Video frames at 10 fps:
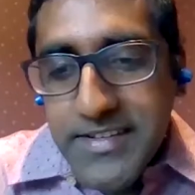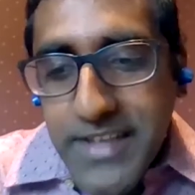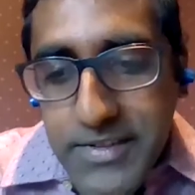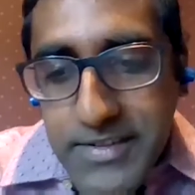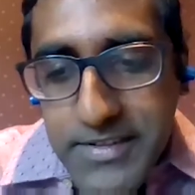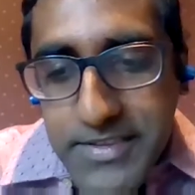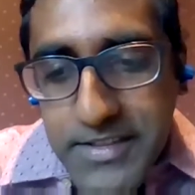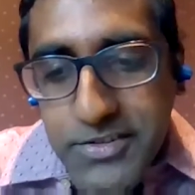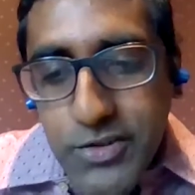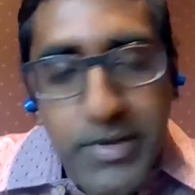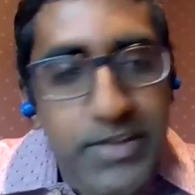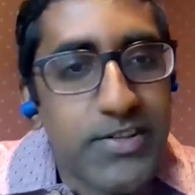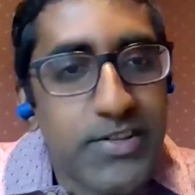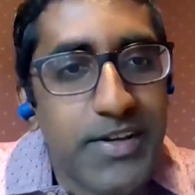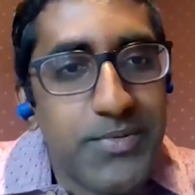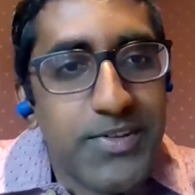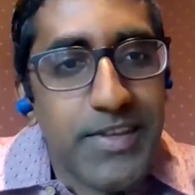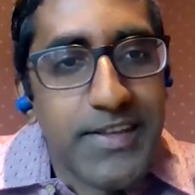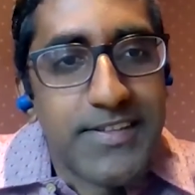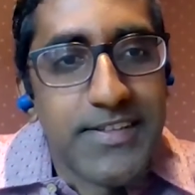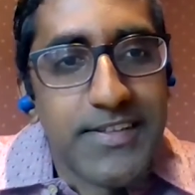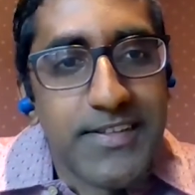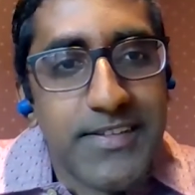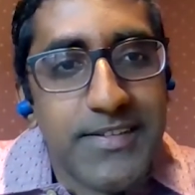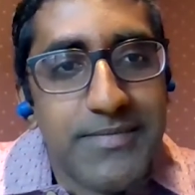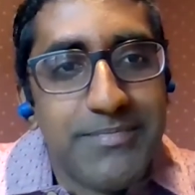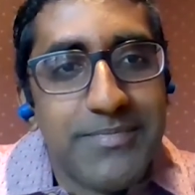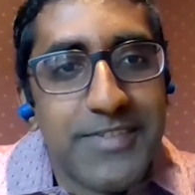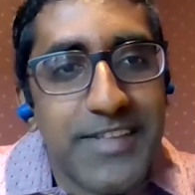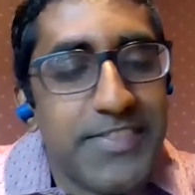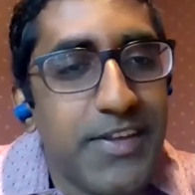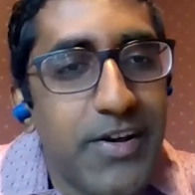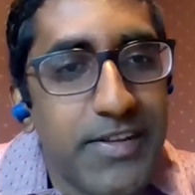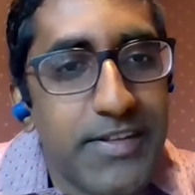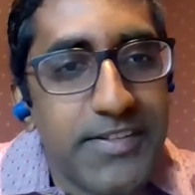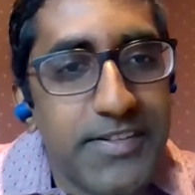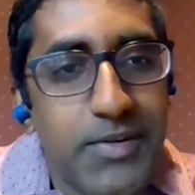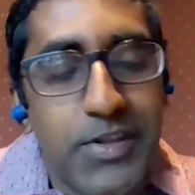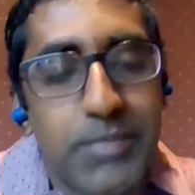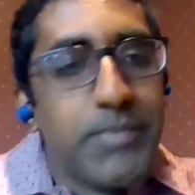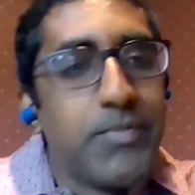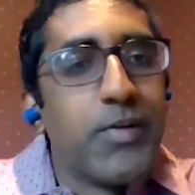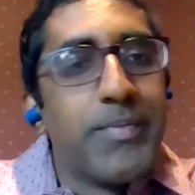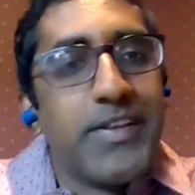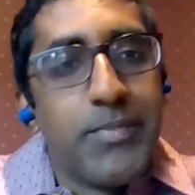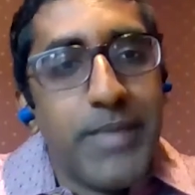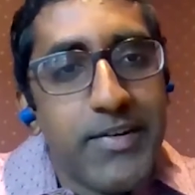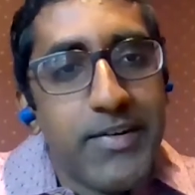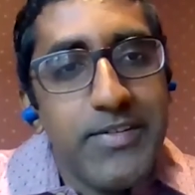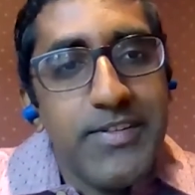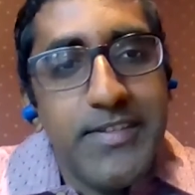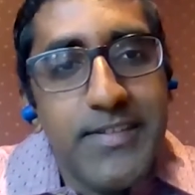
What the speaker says: delve into things too much, would you like to let the audience know a little bit more about your background?